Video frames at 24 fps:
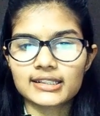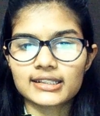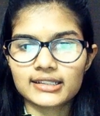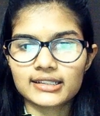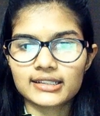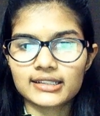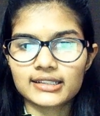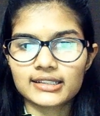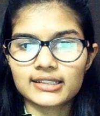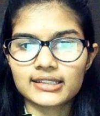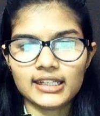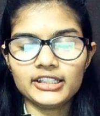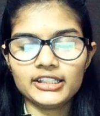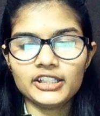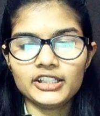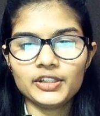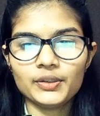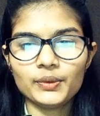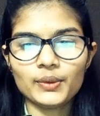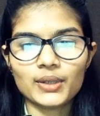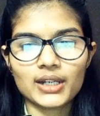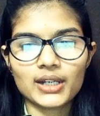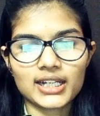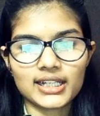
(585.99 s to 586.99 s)
Till then,
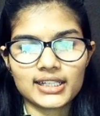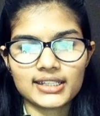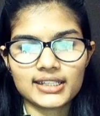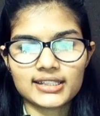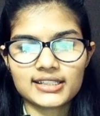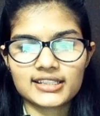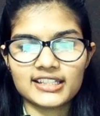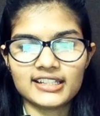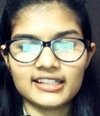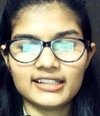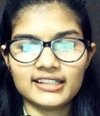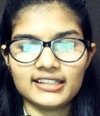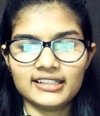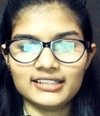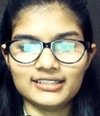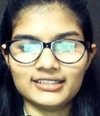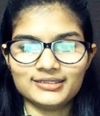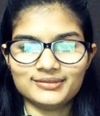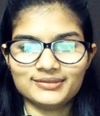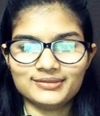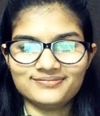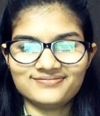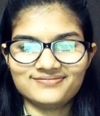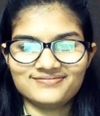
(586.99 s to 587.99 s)
thank you and take
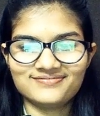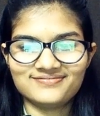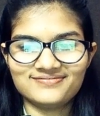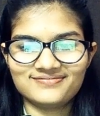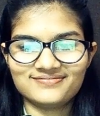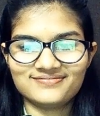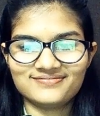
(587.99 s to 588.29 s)
care.